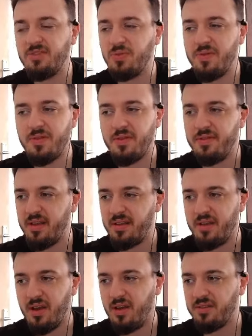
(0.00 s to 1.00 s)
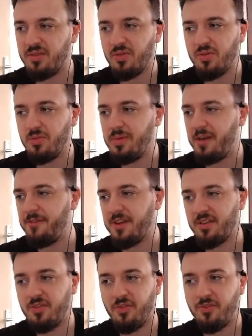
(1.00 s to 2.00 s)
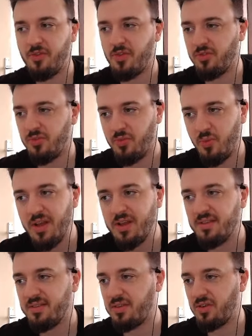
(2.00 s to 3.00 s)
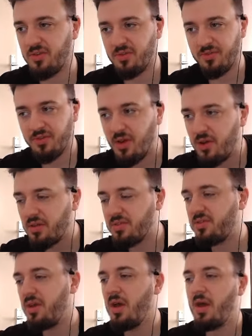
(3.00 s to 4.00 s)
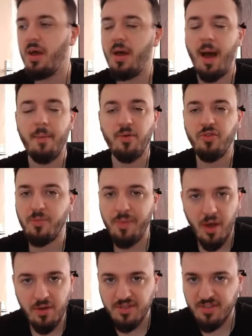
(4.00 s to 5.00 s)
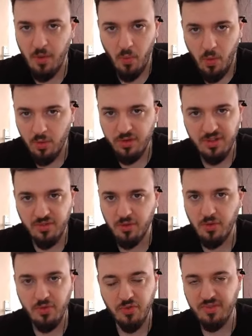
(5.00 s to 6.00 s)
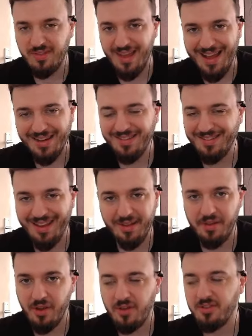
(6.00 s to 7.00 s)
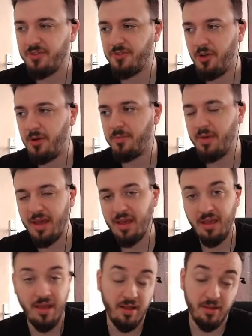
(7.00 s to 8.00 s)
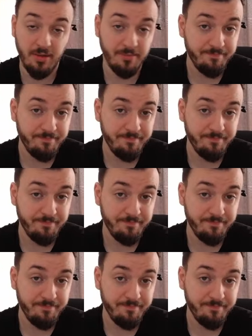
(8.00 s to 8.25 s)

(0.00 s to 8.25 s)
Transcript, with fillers: within 10 yards is going to be affected of curse of weakness and curse of tongues i'm going to be honest a warlock is not going to stand 10 yards from a healer